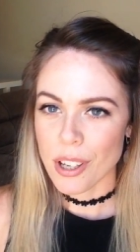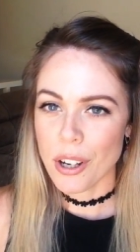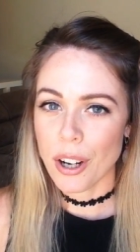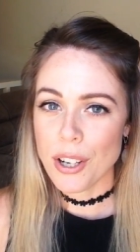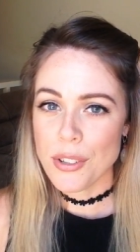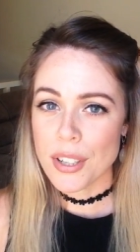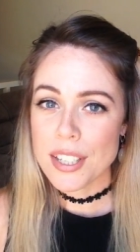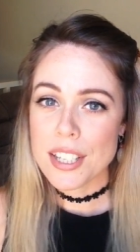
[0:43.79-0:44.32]

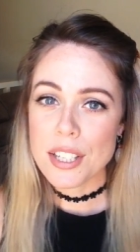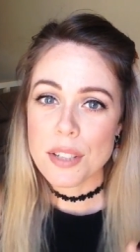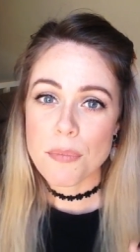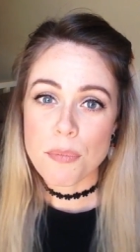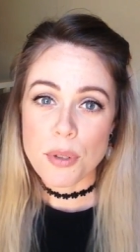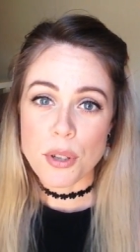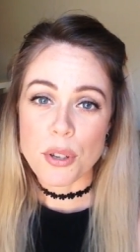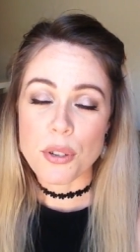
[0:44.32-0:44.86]
Contrast is a
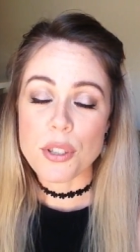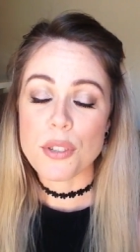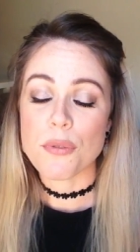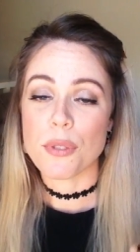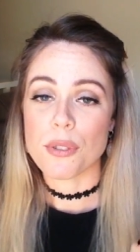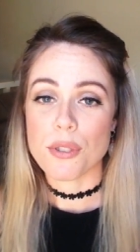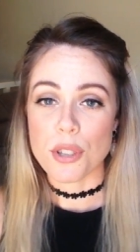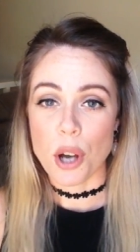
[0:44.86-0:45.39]

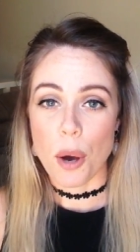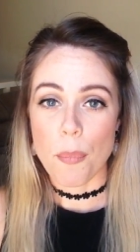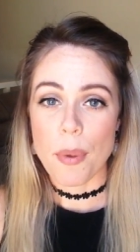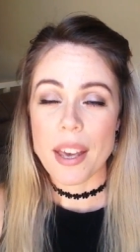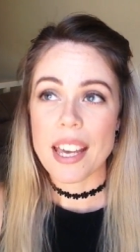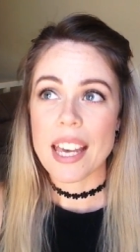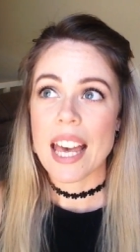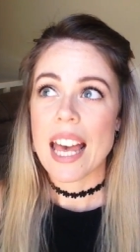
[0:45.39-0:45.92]
beautiful
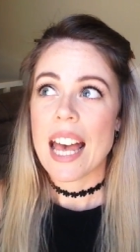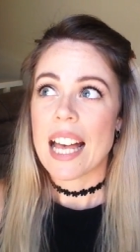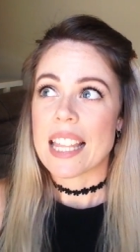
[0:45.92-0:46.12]
topic